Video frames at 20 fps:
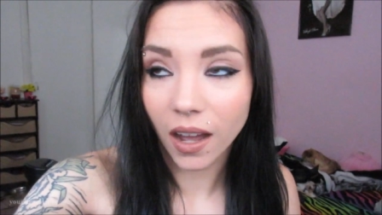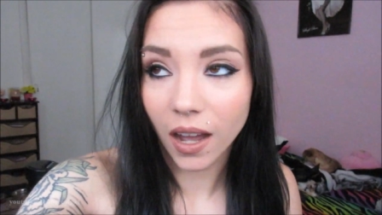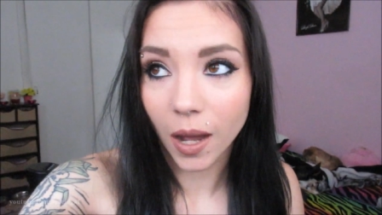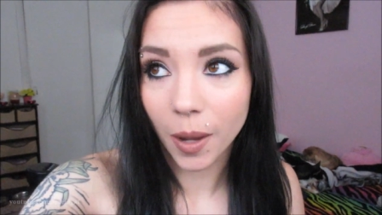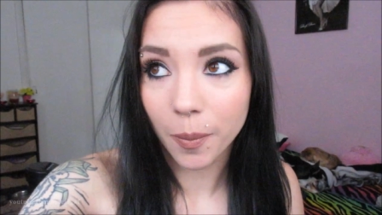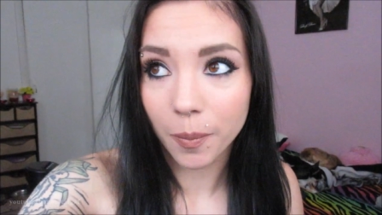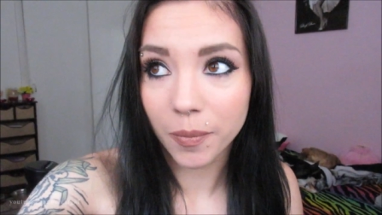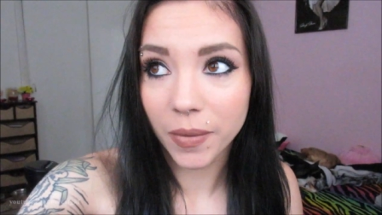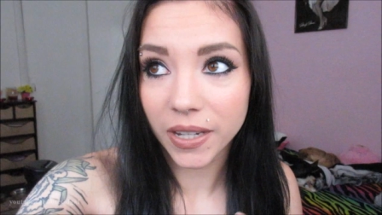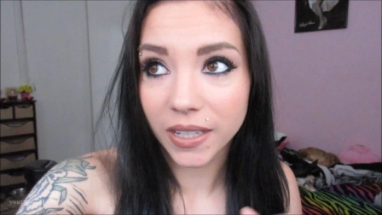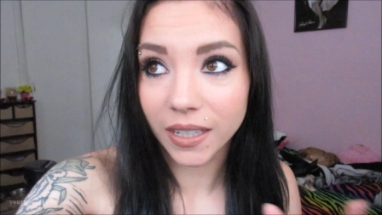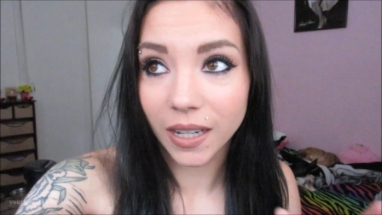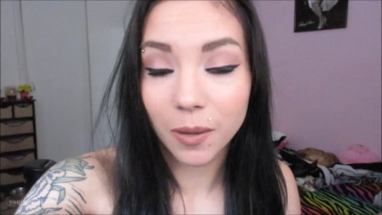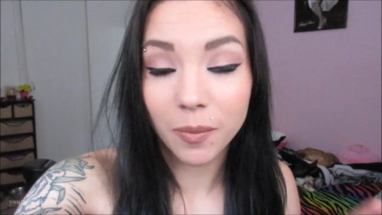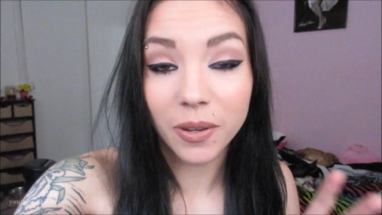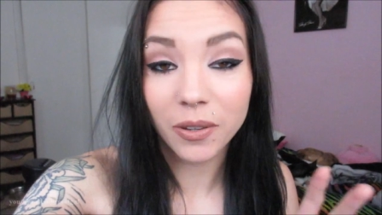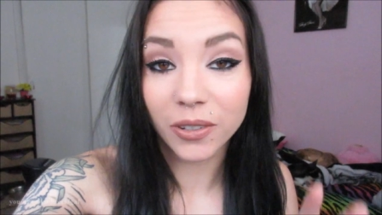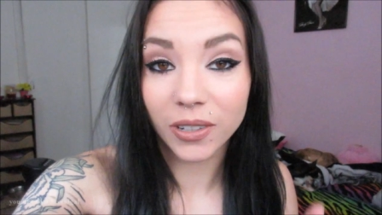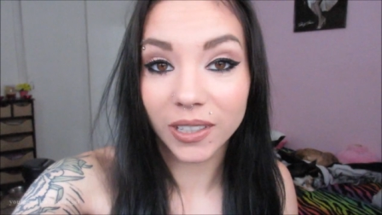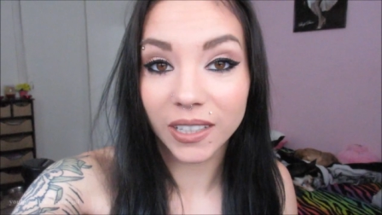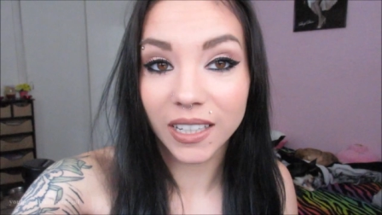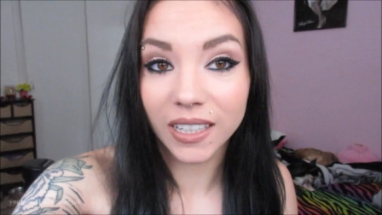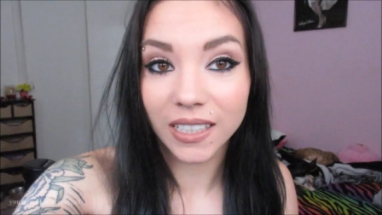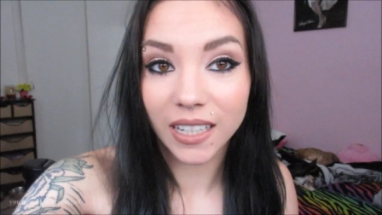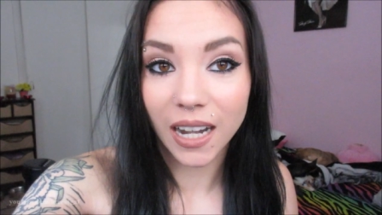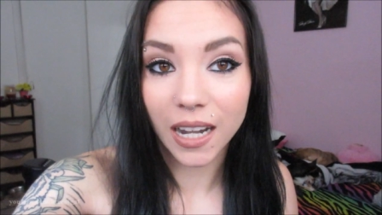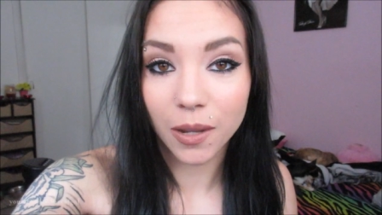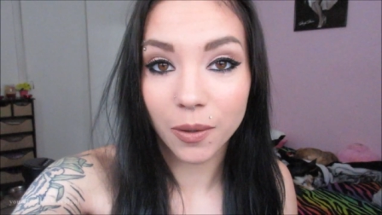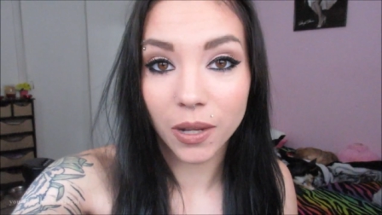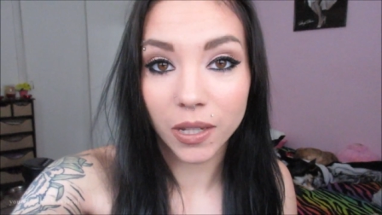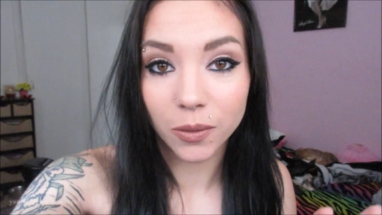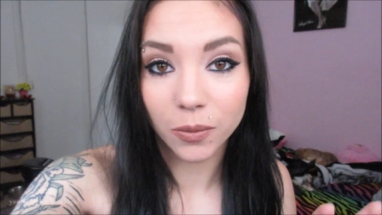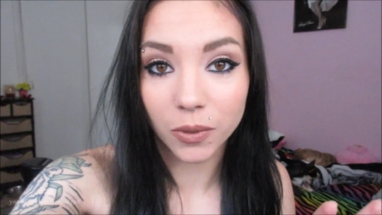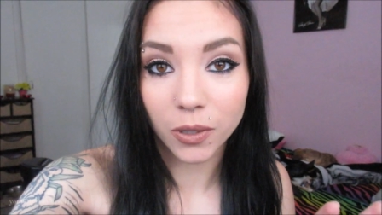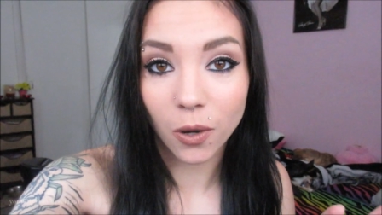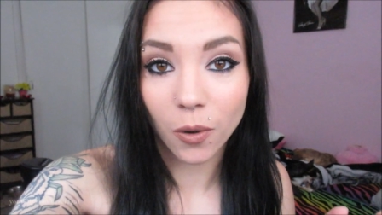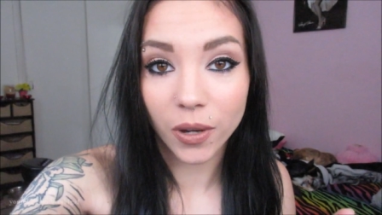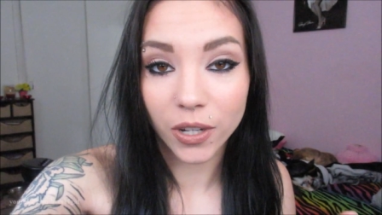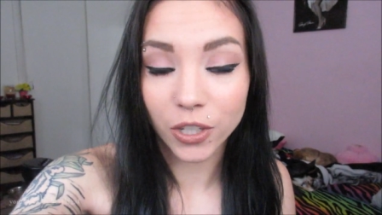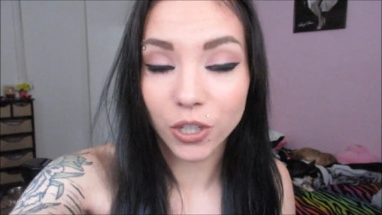Um, it's gonna be really exciting because
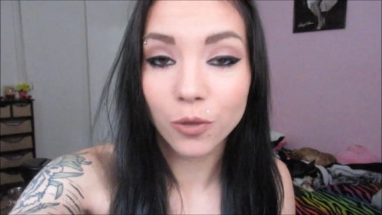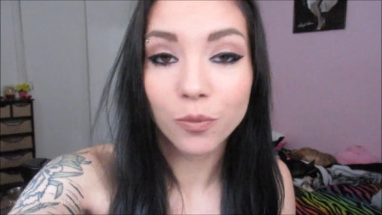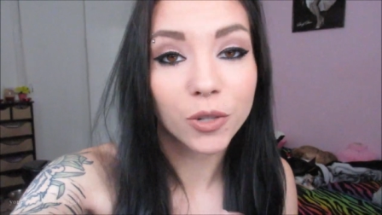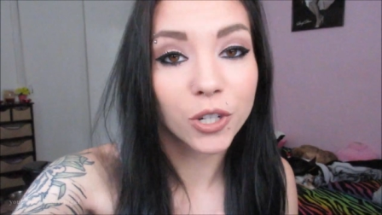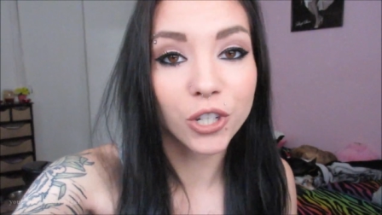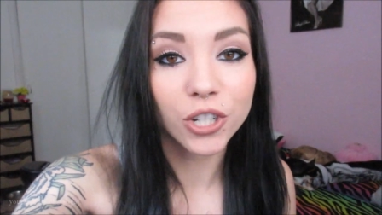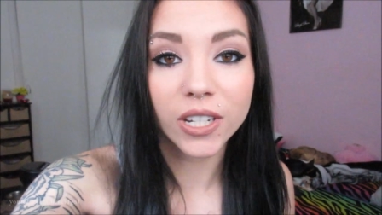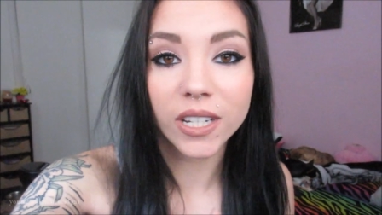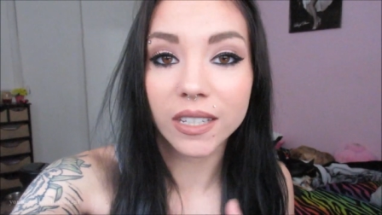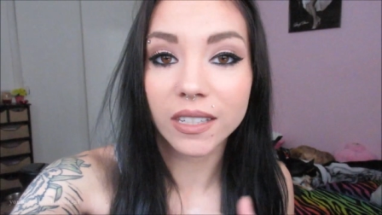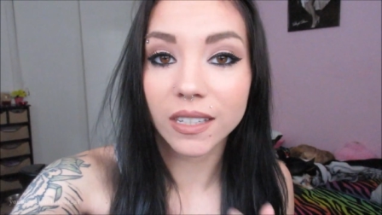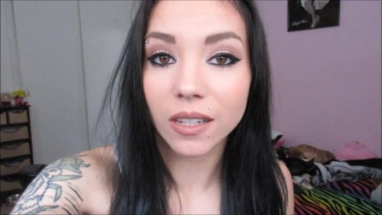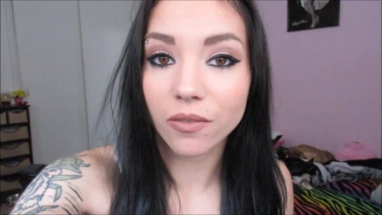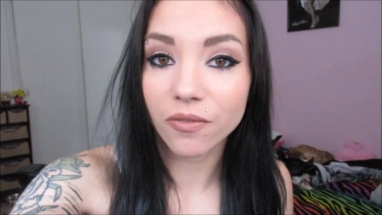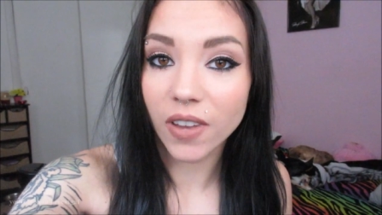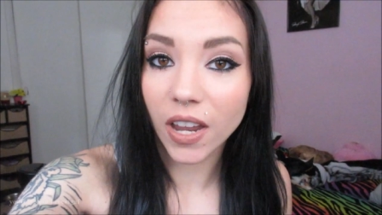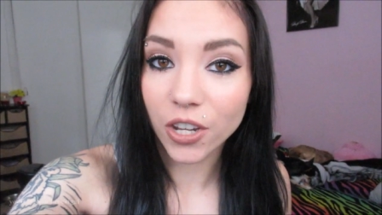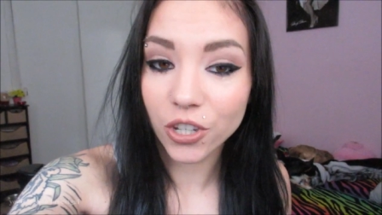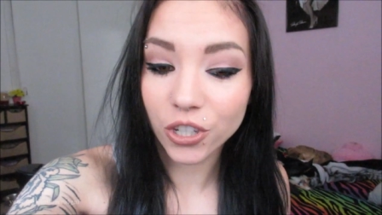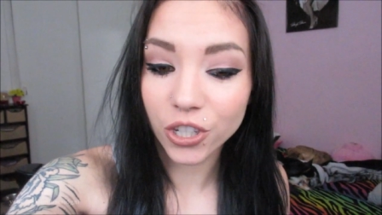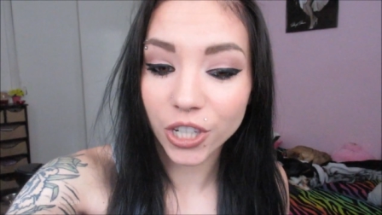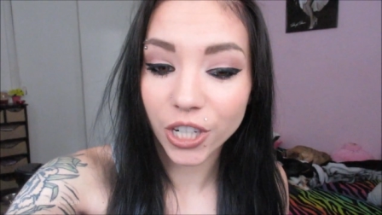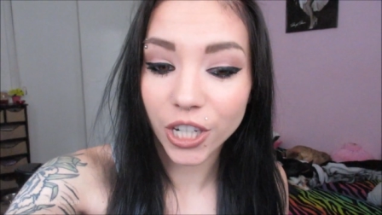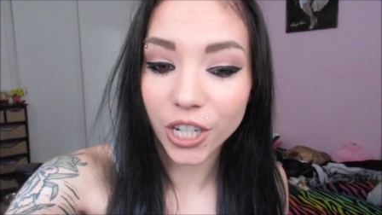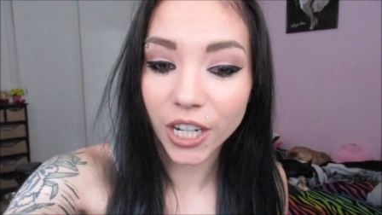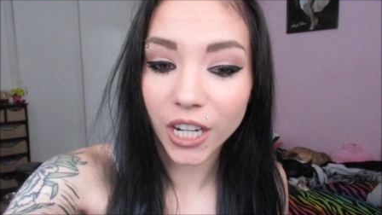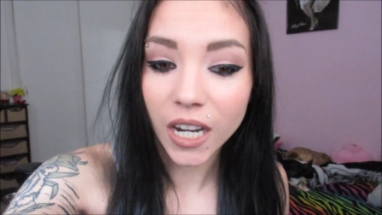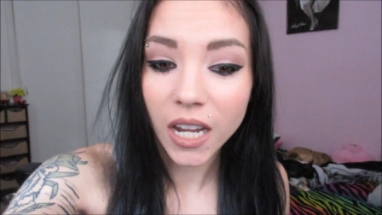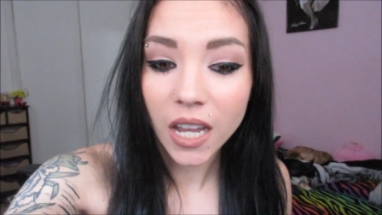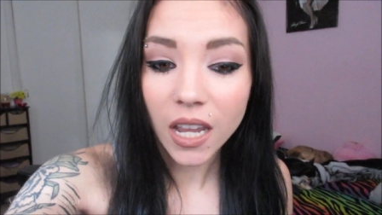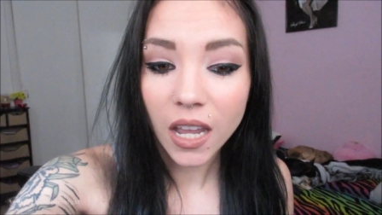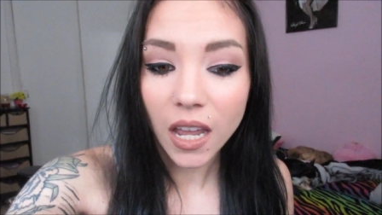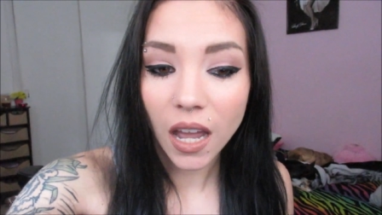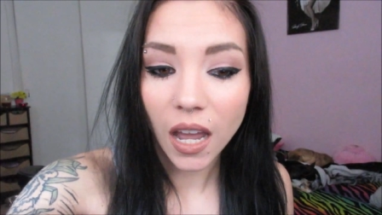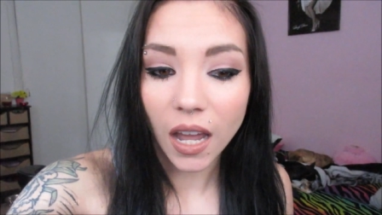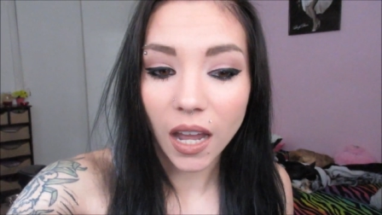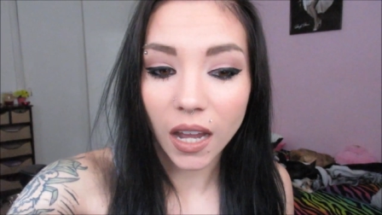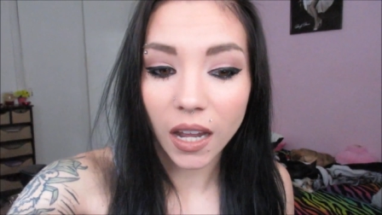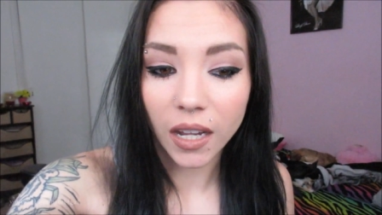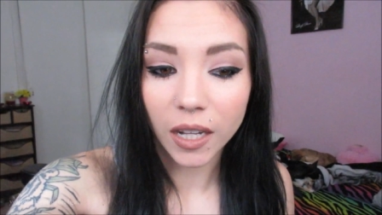we're going to Michigan's Adventure,
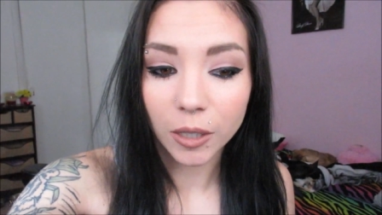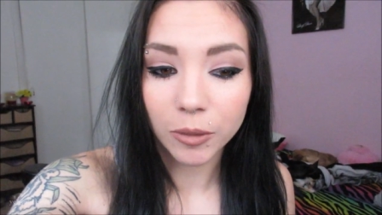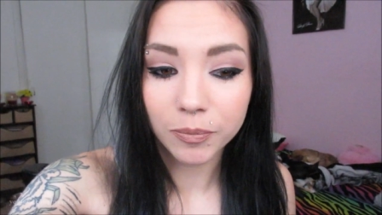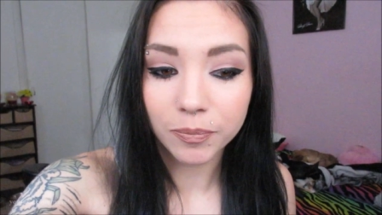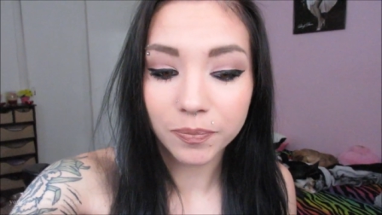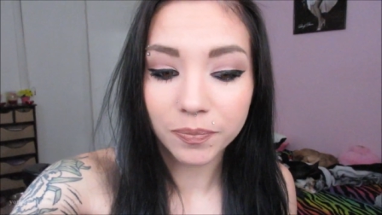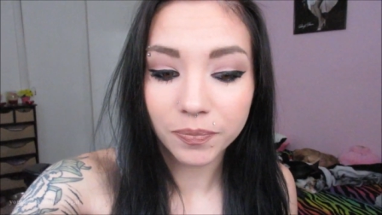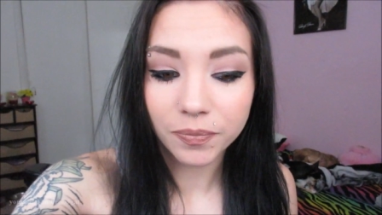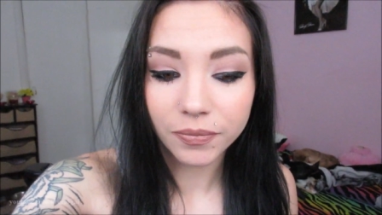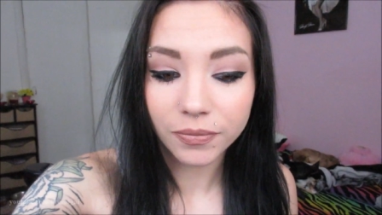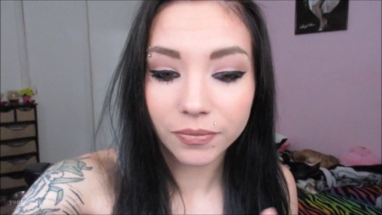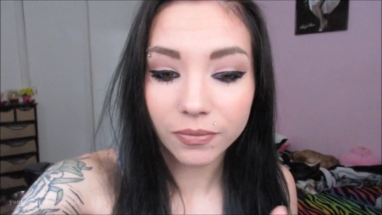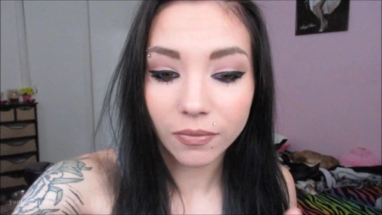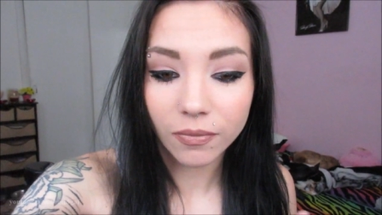um,